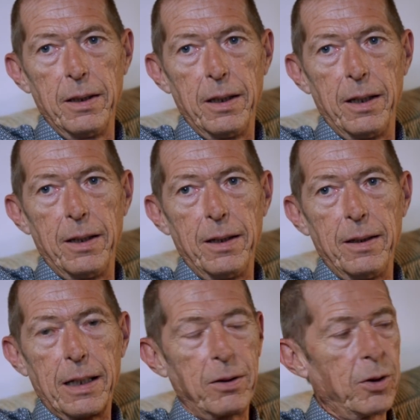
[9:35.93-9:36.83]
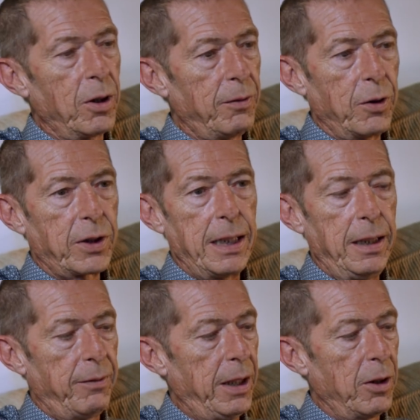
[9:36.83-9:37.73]
I don't know if you've seen
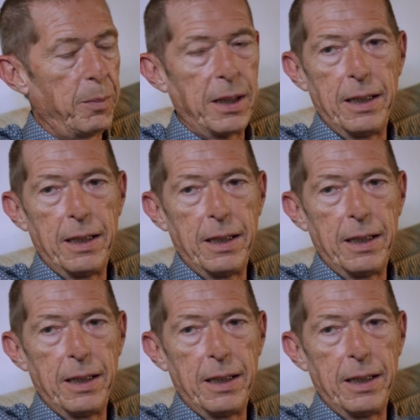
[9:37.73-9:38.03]
the video, but